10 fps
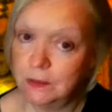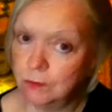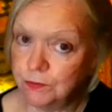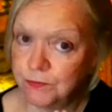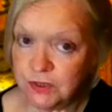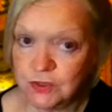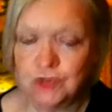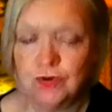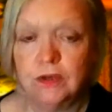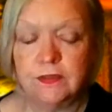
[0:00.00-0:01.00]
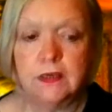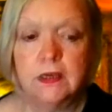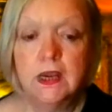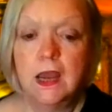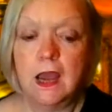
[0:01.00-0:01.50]
They will destroy
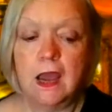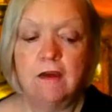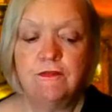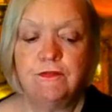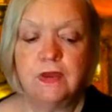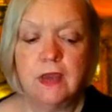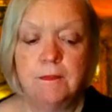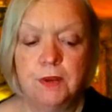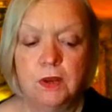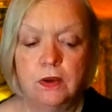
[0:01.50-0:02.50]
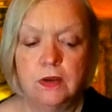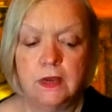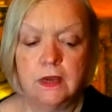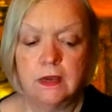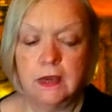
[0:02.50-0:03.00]
they every
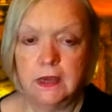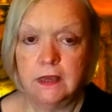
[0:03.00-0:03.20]
employee